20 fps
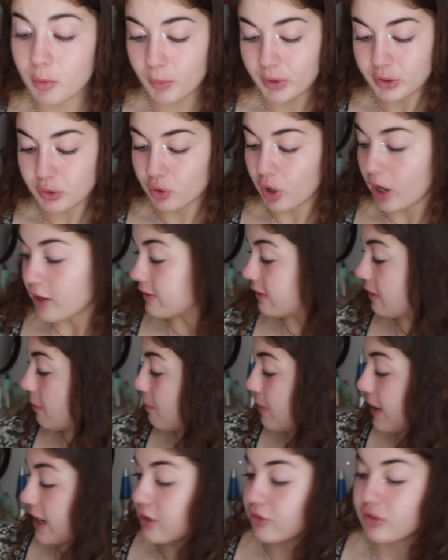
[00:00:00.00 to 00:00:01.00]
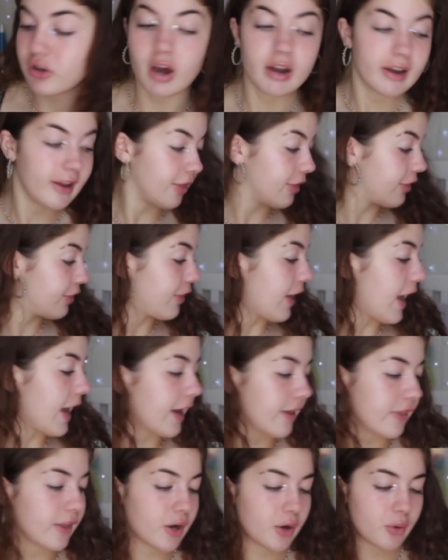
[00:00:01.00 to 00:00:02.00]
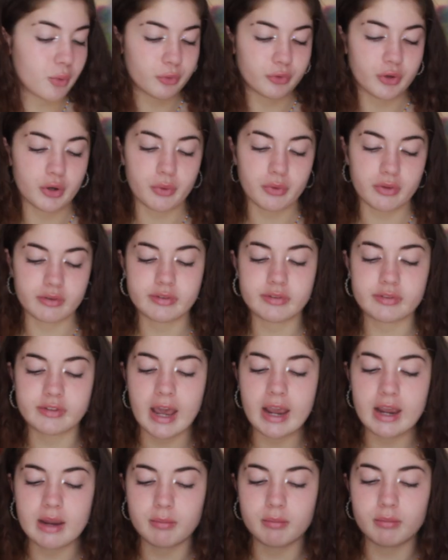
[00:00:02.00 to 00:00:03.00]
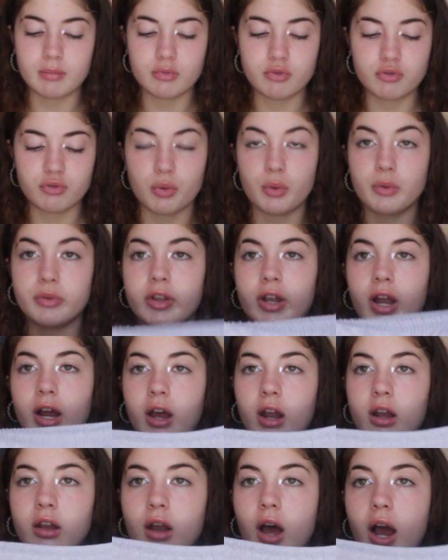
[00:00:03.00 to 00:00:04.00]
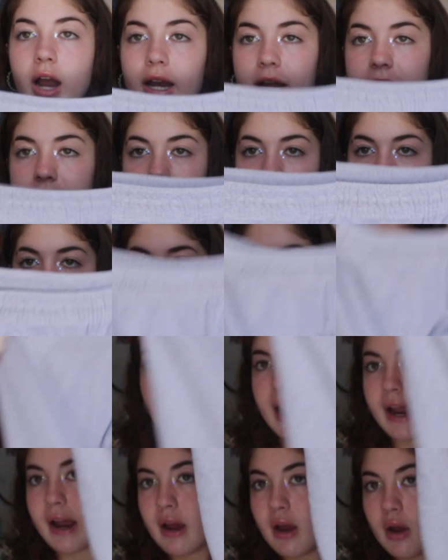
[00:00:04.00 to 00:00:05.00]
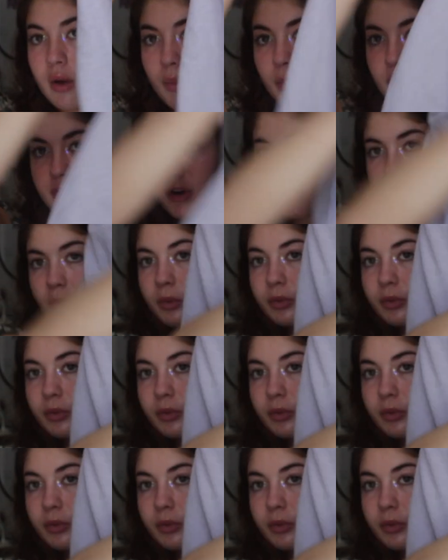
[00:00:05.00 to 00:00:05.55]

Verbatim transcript: one when you're going to the beach kind of thing. And then I also got the same shorts in like a lilac-y grey, which I